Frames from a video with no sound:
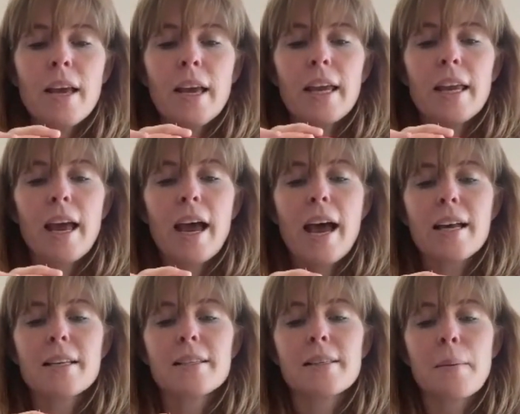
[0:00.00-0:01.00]
It
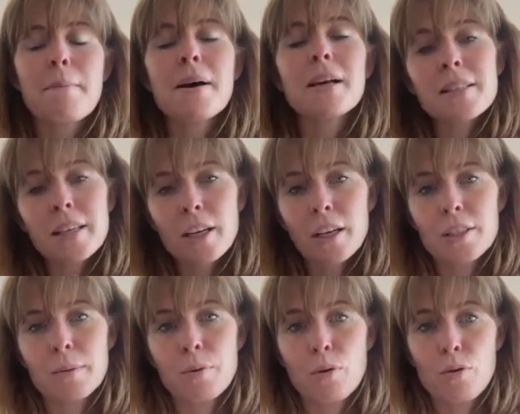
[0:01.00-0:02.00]
has muscular
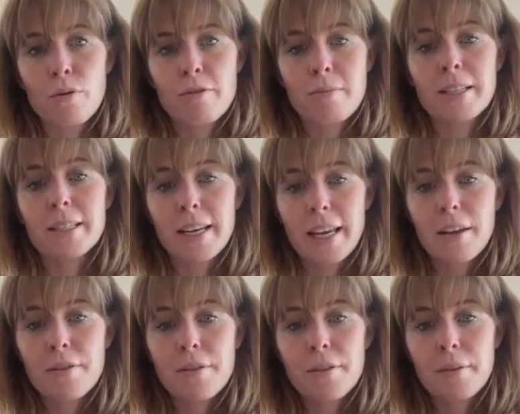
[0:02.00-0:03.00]
support from
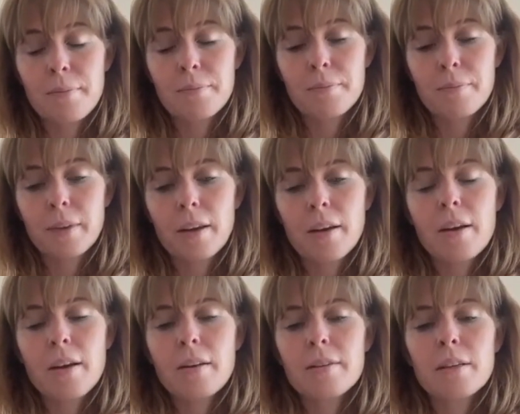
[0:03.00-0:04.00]
underneath.
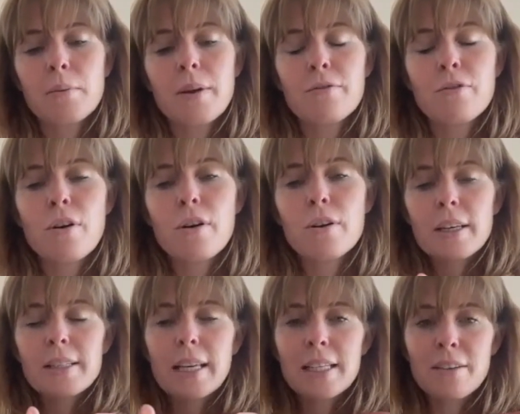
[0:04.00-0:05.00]
So we've got a
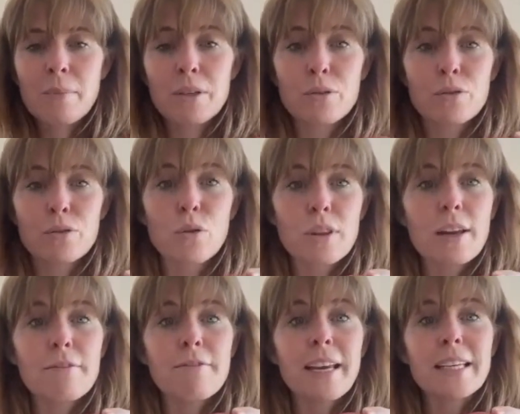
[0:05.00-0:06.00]
set of muscles called the
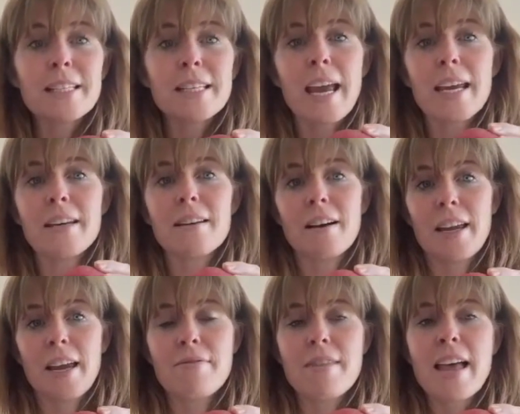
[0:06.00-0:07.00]
levator ani,
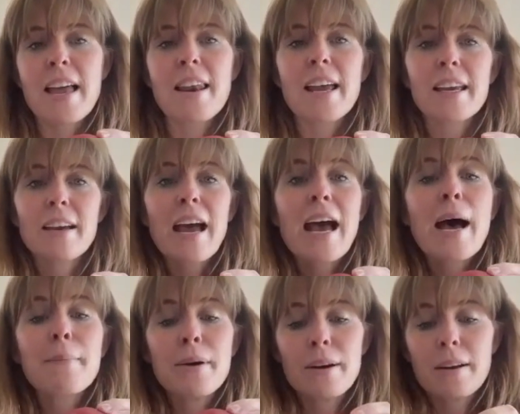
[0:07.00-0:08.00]
and they're like a
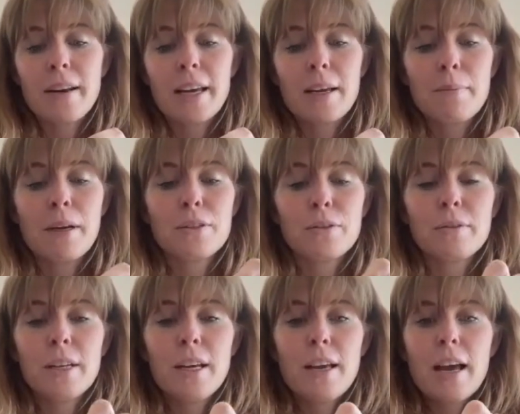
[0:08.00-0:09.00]
hammock-like muscle,
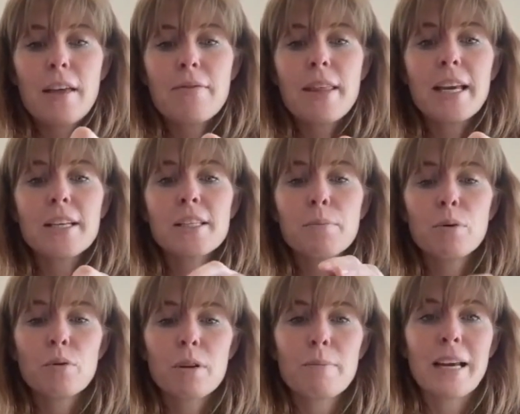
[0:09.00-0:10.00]
and they
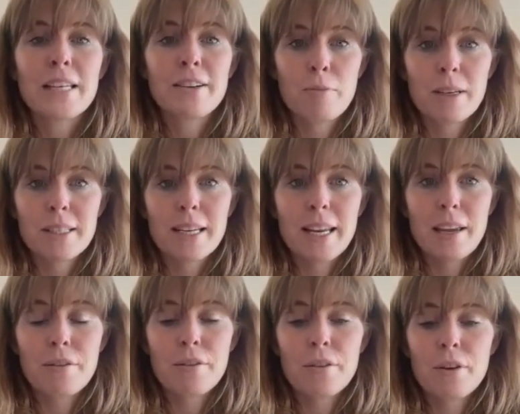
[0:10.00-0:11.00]
support the bladder from
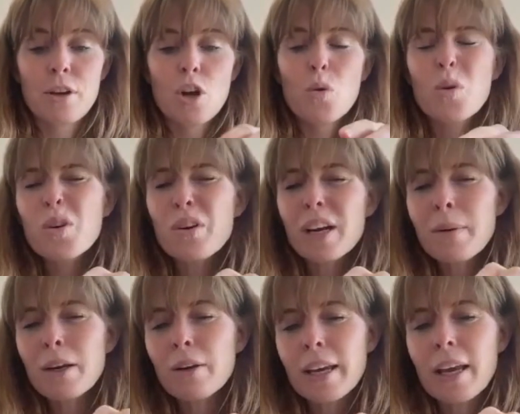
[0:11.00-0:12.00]
underneath. We're not going to
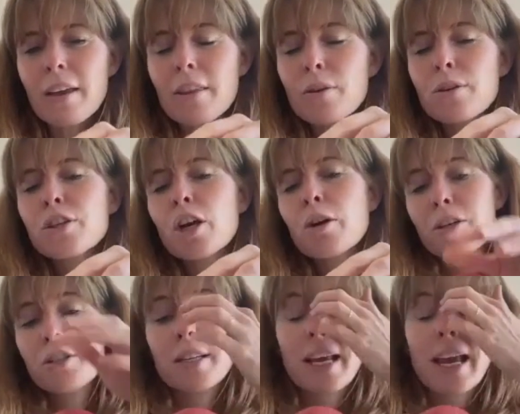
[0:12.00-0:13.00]
be looking at those so
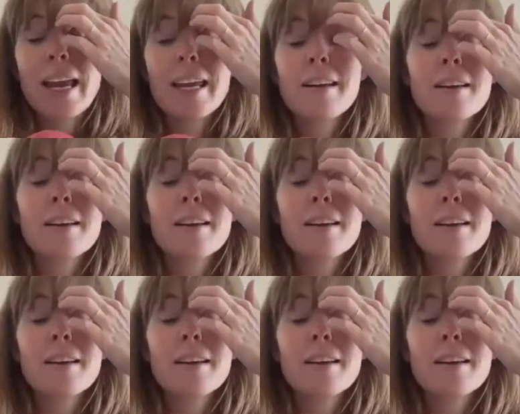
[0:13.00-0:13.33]
much today.